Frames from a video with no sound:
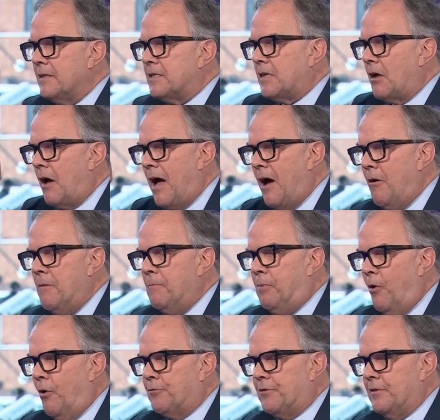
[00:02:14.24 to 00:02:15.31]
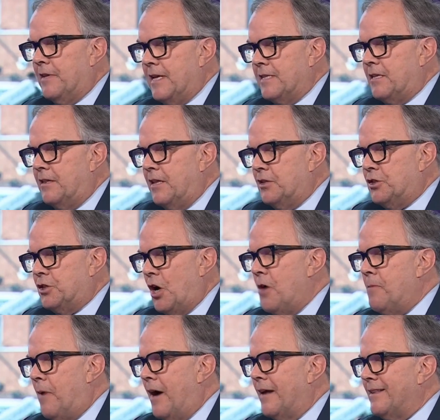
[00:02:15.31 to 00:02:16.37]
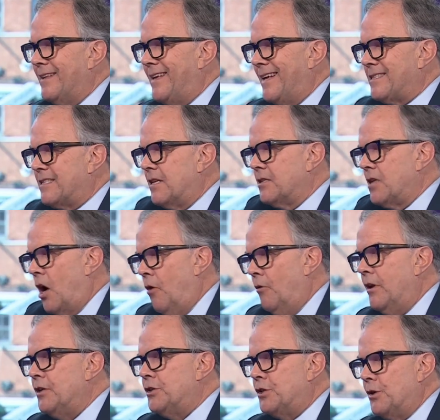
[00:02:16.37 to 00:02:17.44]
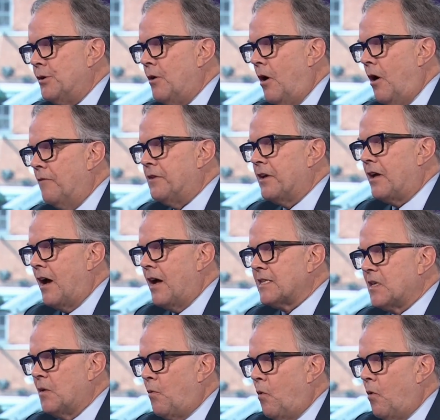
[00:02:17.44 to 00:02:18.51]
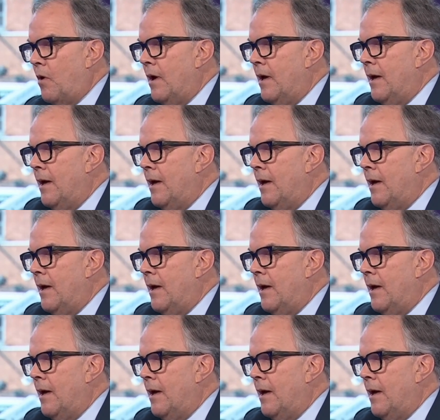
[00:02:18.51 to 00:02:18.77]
So how important is it that Joe Biden gets this whole issue of the Gaza war